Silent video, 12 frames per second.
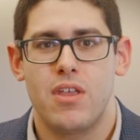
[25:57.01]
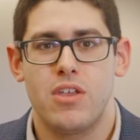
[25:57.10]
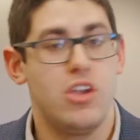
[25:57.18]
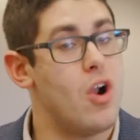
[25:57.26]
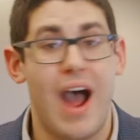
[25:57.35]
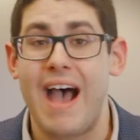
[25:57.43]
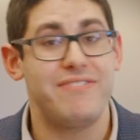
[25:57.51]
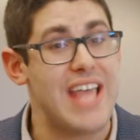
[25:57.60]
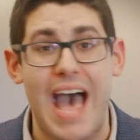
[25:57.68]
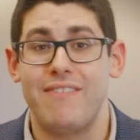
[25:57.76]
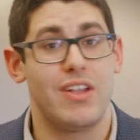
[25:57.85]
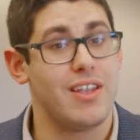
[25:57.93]
You don't have to
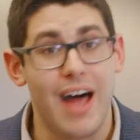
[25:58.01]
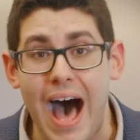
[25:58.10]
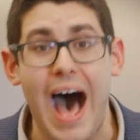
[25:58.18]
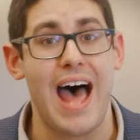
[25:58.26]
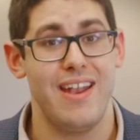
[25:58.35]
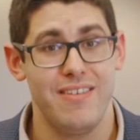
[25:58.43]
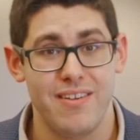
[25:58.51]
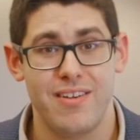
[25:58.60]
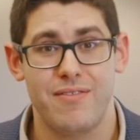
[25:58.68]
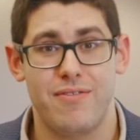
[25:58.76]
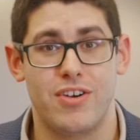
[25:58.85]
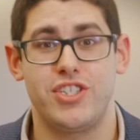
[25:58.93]
have a lot
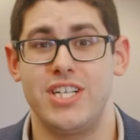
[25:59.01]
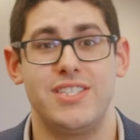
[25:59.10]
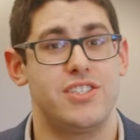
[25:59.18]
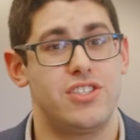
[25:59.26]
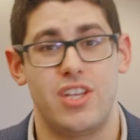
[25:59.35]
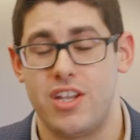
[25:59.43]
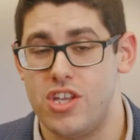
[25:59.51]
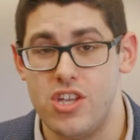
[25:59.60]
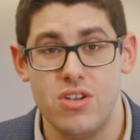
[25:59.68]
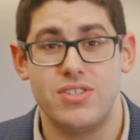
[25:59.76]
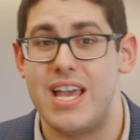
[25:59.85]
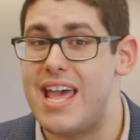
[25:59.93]
for Jesus to
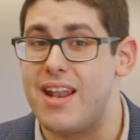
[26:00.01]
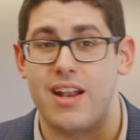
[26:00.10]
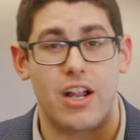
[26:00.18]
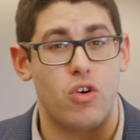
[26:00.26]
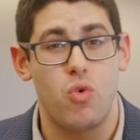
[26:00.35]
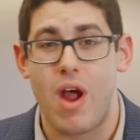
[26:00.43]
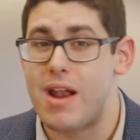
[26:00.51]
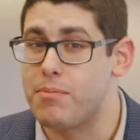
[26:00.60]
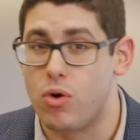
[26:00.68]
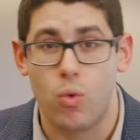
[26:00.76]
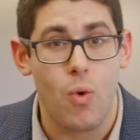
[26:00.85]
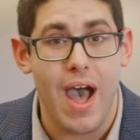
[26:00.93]
use it in an
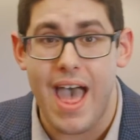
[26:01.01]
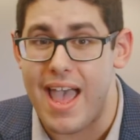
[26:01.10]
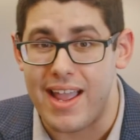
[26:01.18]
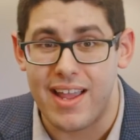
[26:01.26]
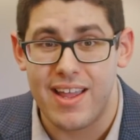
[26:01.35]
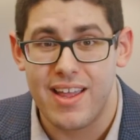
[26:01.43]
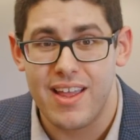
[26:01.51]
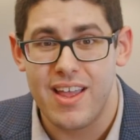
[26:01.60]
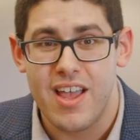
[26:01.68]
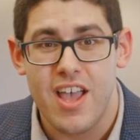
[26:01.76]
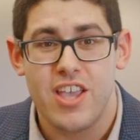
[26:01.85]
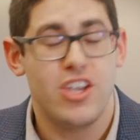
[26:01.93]
incredible way.
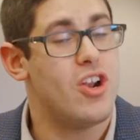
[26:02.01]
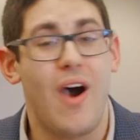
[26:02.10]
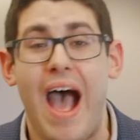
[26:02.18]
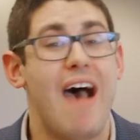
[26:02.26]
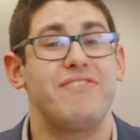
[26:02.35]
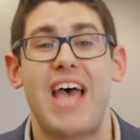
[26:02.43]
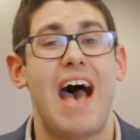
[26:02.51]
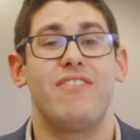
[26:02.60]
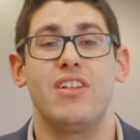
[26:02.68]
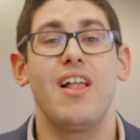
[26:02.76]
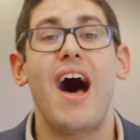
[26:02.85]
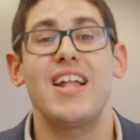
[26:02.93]
You don't have to have
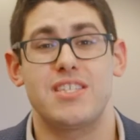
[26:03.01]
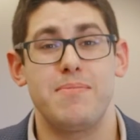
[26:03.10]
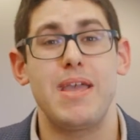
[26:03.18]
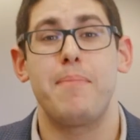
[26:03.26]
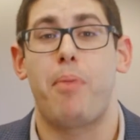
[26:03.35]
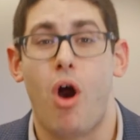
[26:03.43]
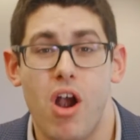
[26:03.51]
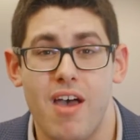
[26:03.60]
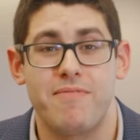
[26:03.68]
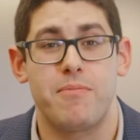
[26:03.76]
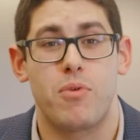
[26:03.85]
a lot to be a part of